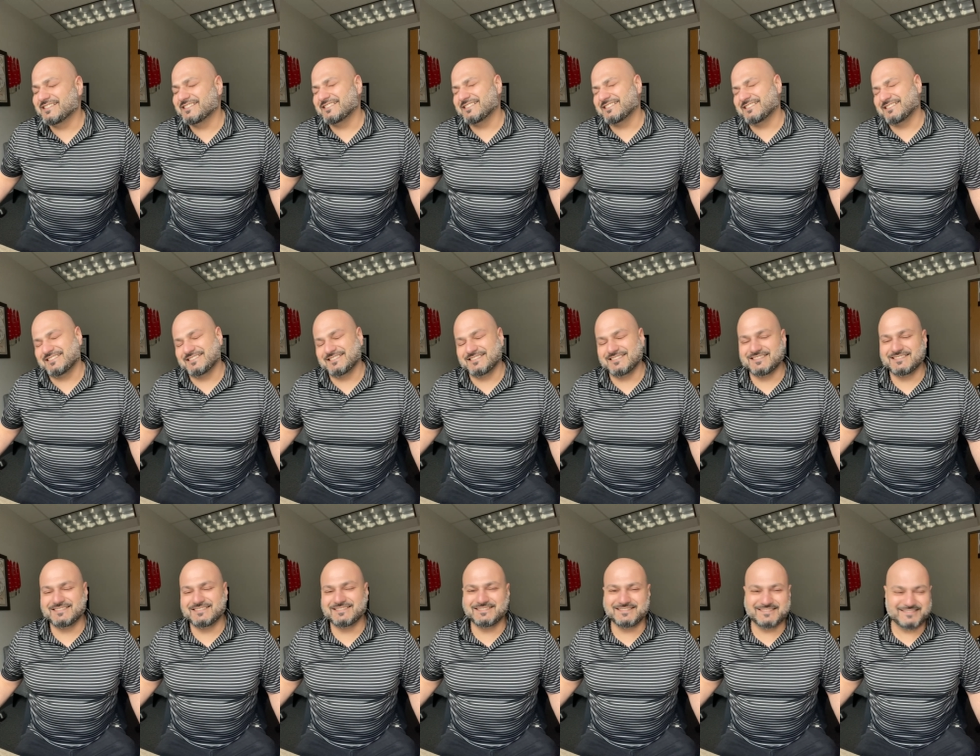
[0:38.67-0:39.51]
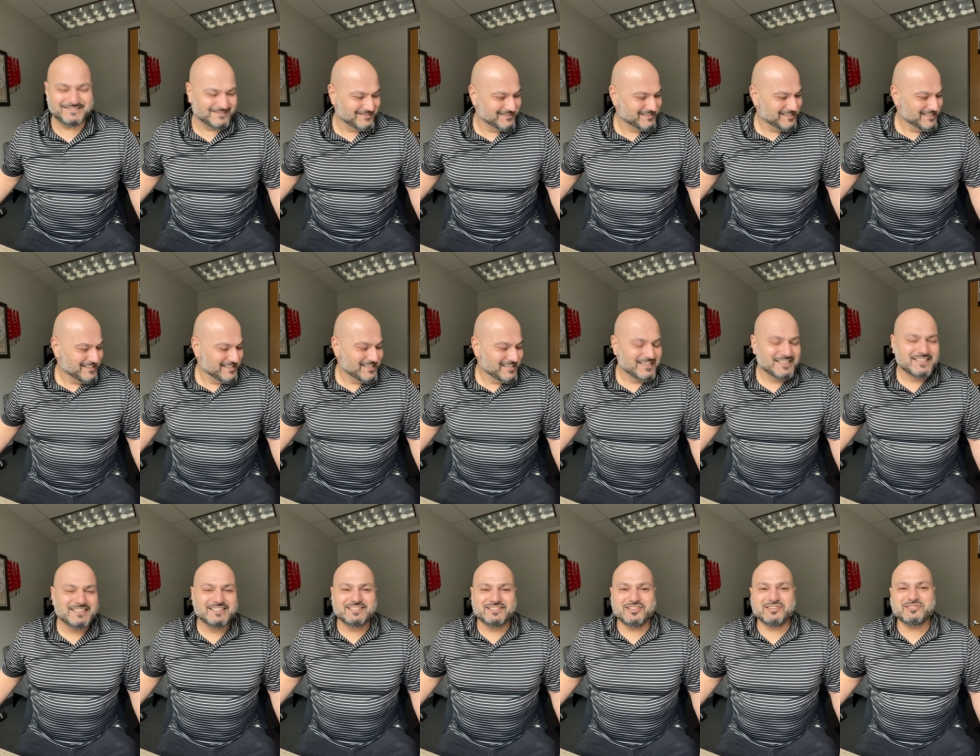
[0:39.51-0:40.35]
Oh,
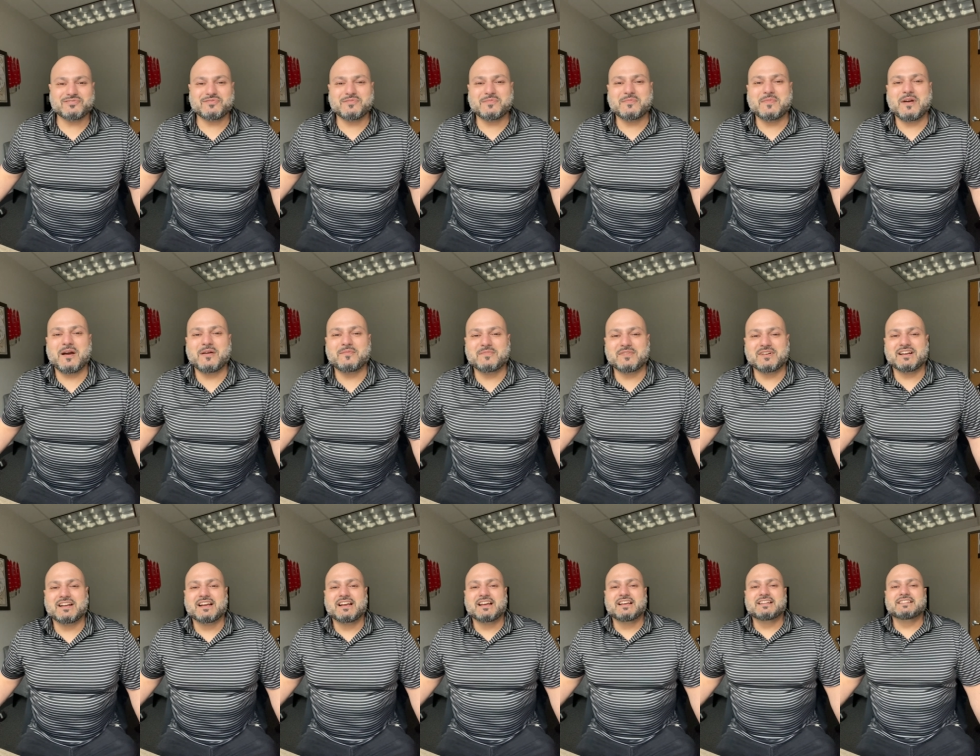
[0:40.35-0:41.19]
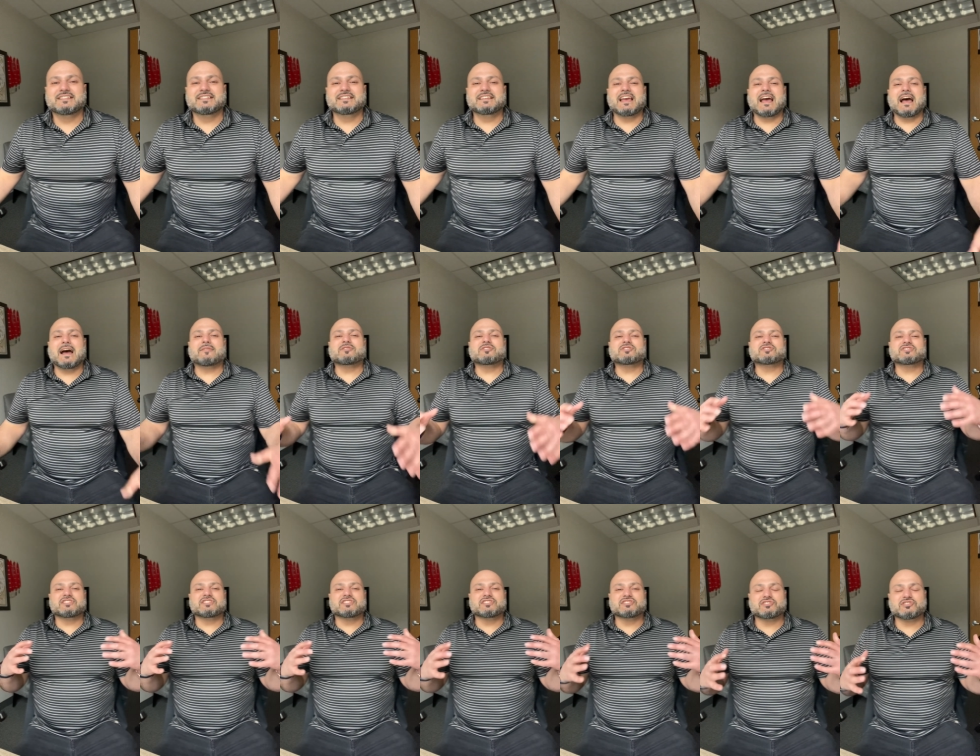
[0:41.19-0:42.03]
just remember, the
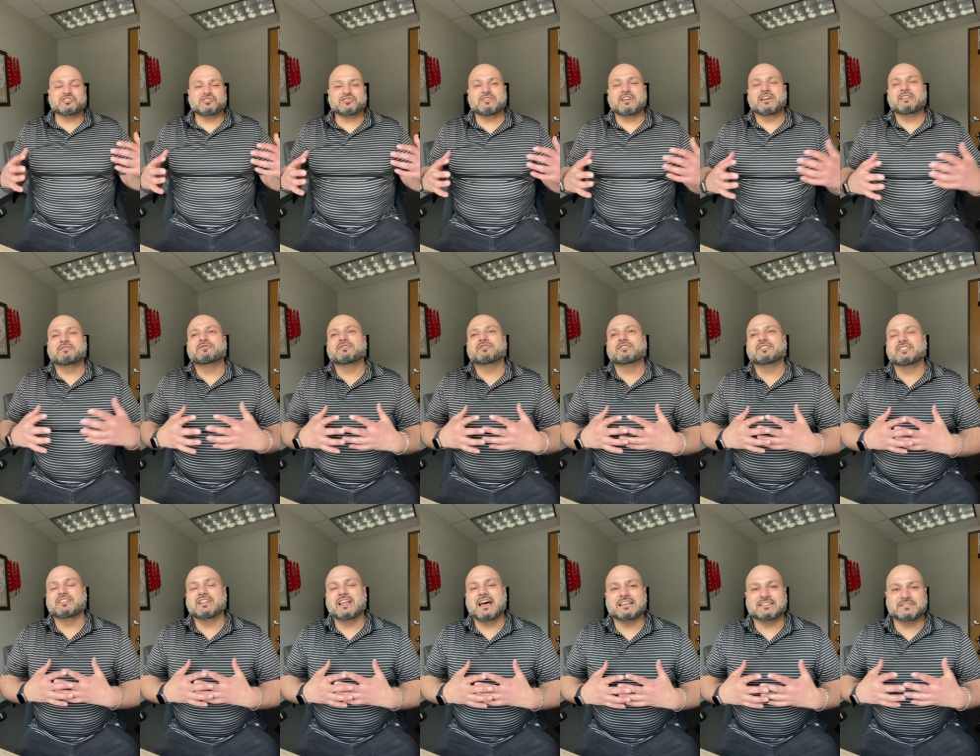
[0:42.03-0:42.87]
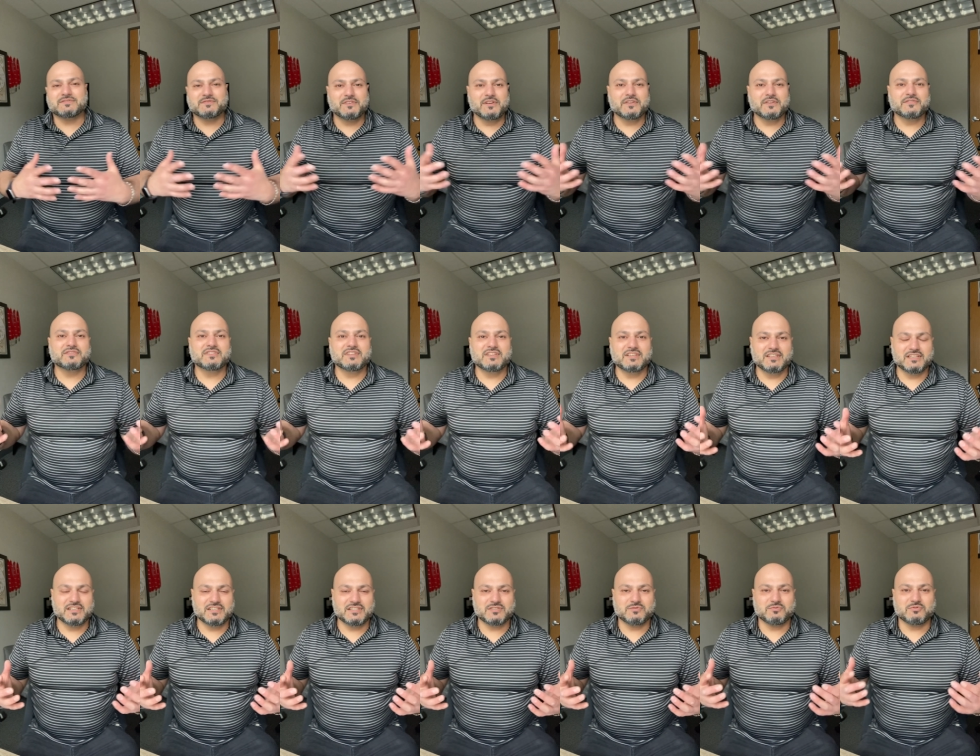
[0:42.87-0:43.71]
average interest rate for the last 50
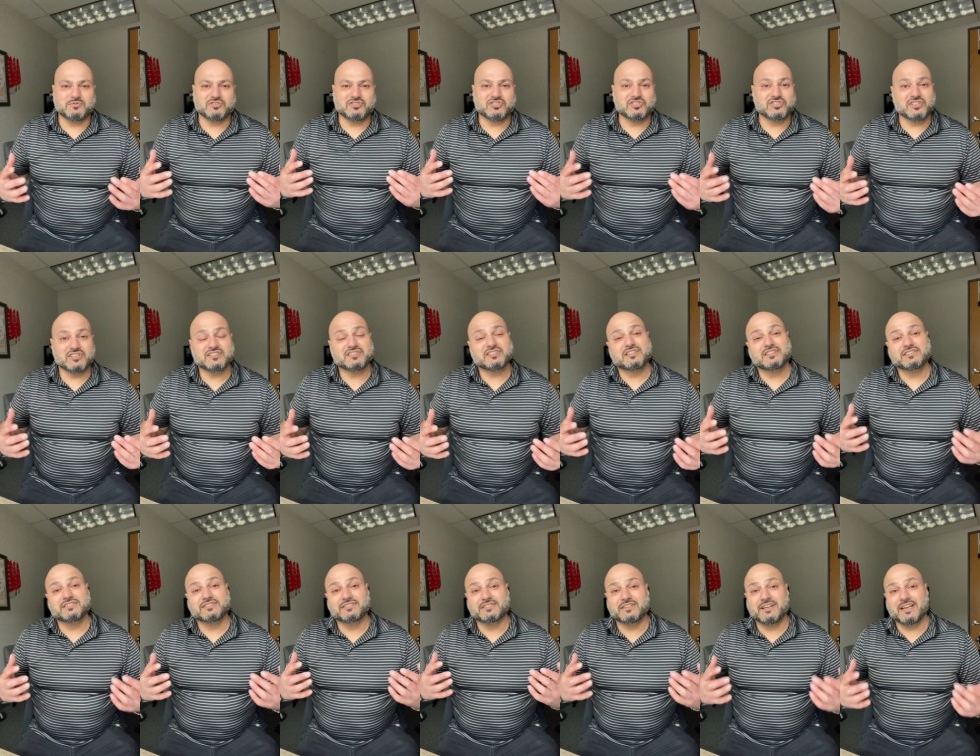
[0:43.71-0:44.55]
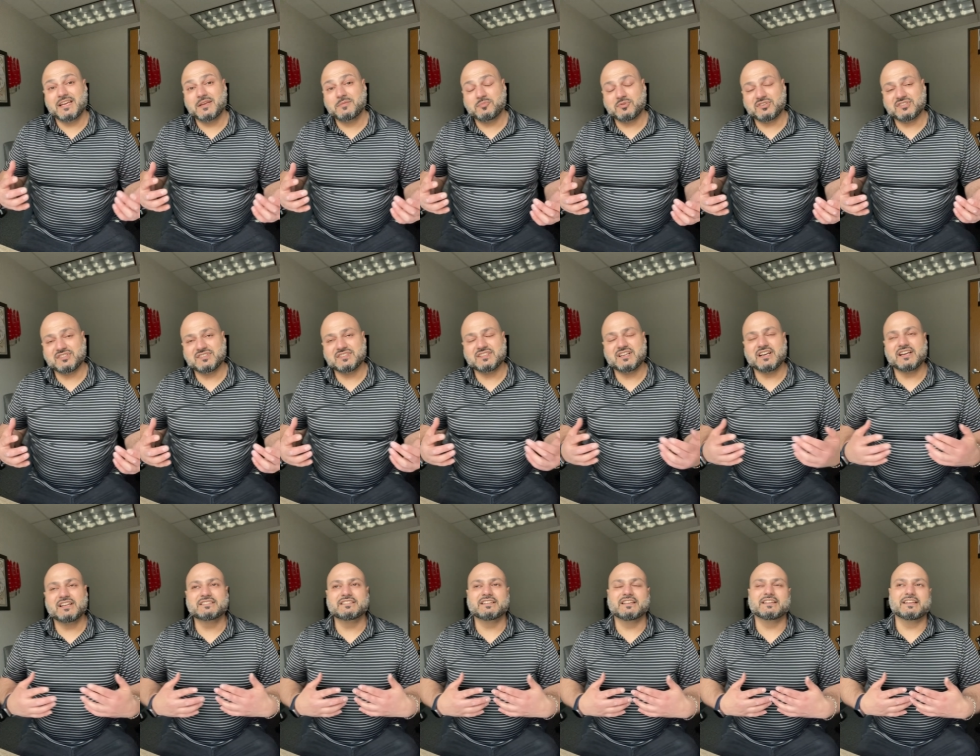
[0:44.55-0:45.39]
years was just under
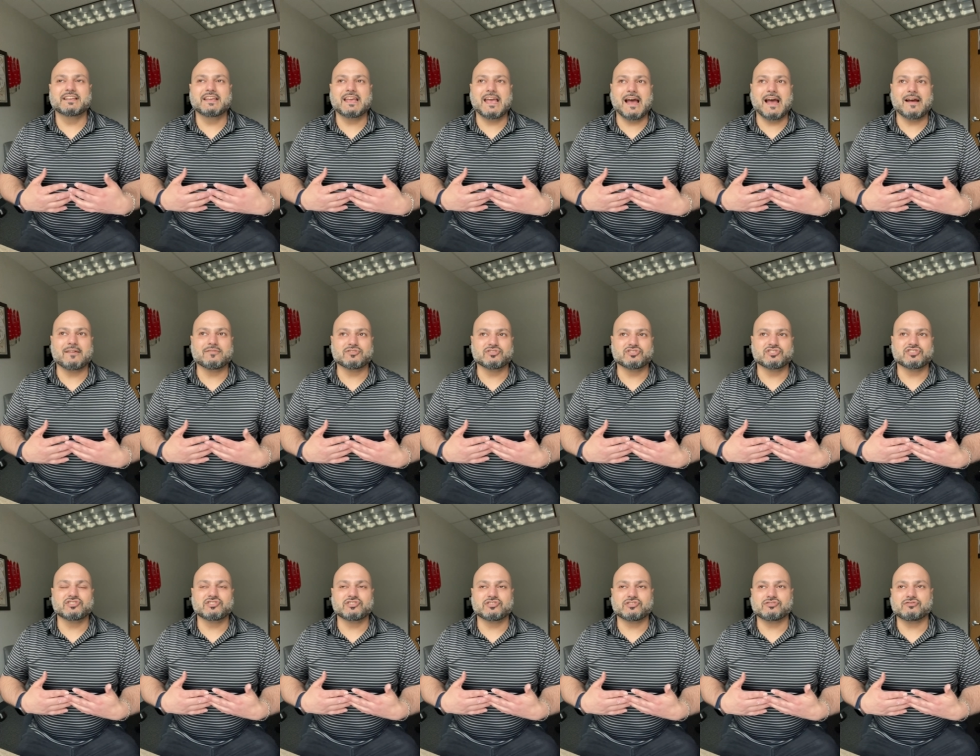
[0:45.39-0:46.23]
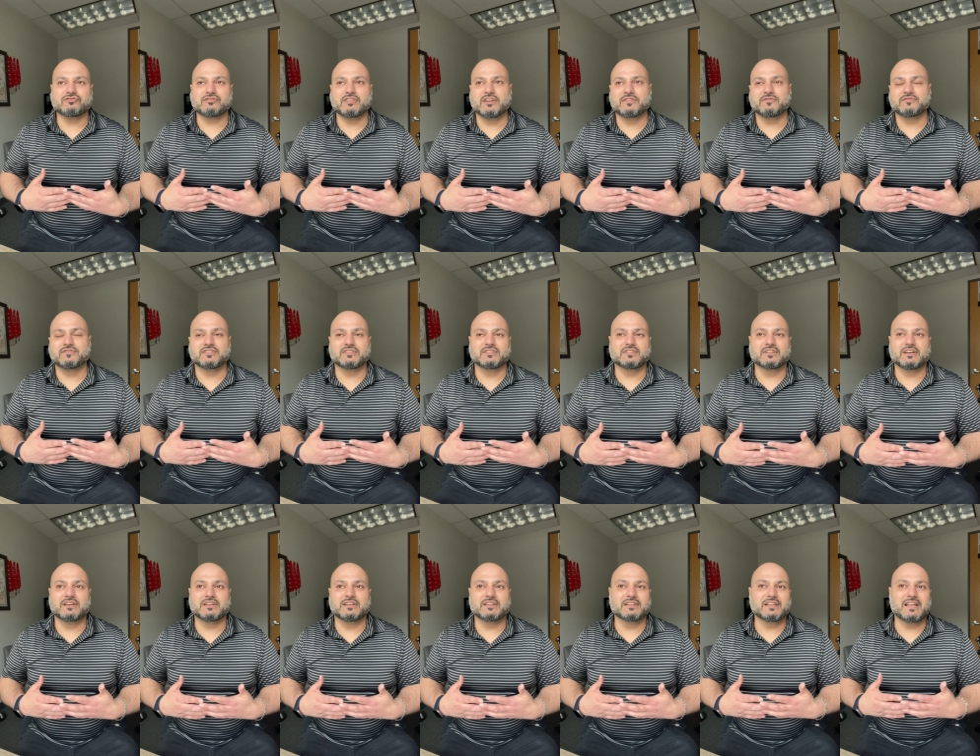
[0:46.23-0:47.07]
8%, and the average interest rate for the
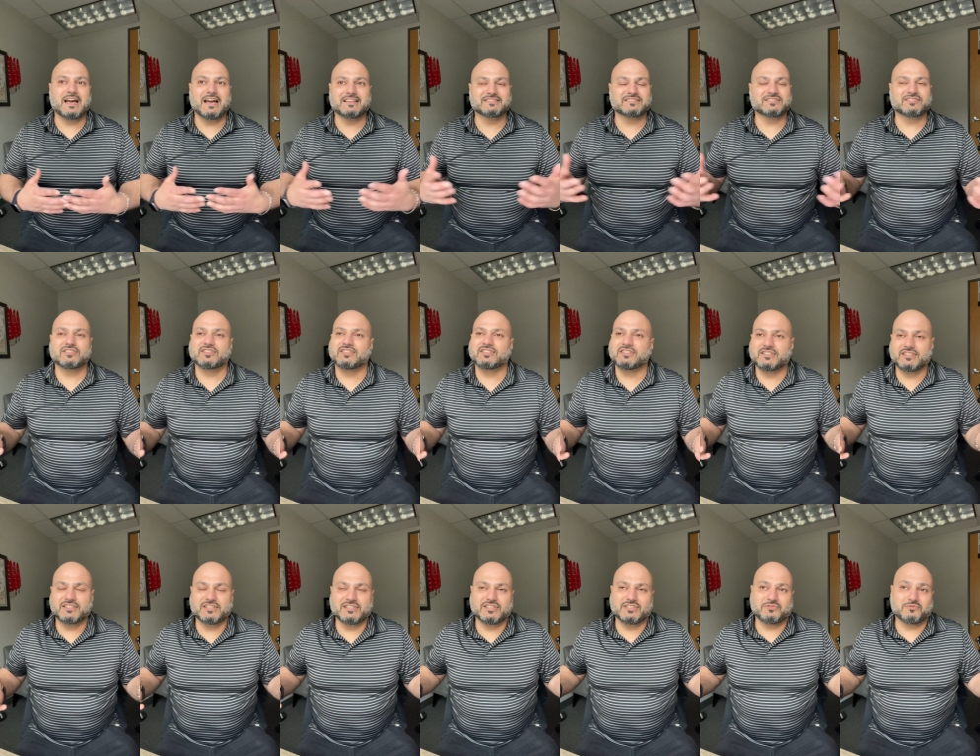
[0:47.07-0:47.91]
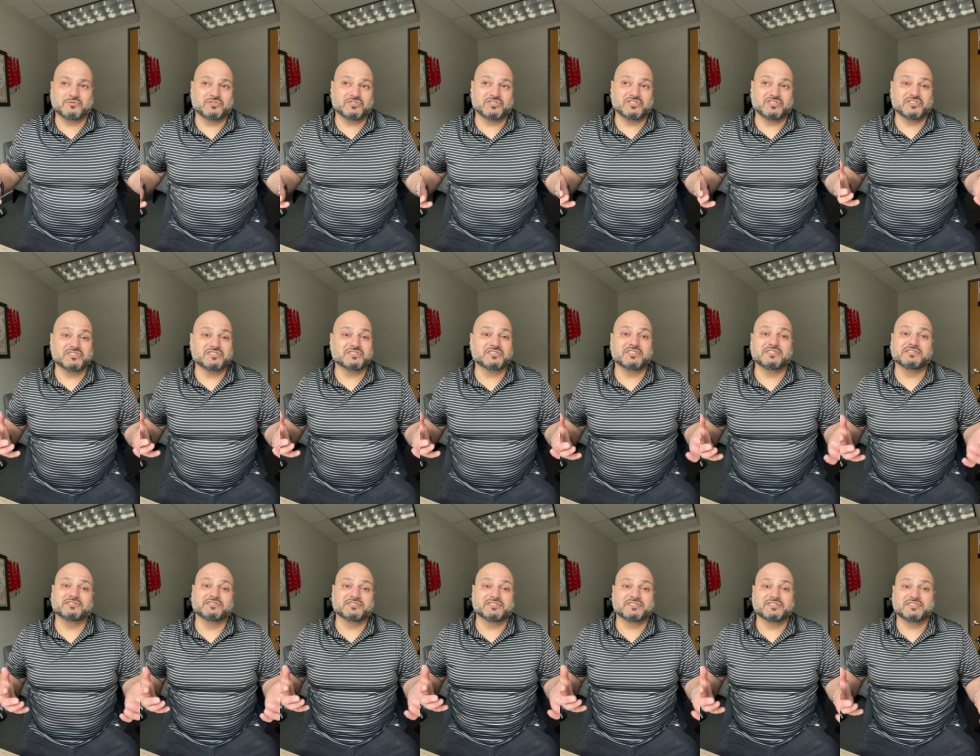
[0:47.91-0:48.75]
last 30 years was just
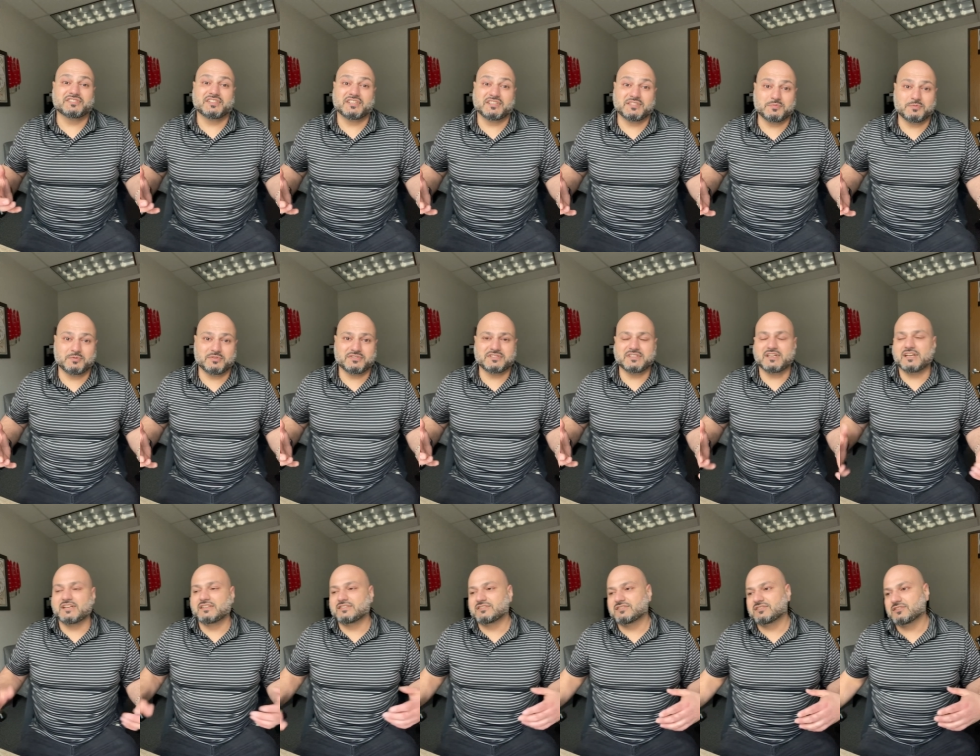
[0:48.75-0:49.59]
under 6%.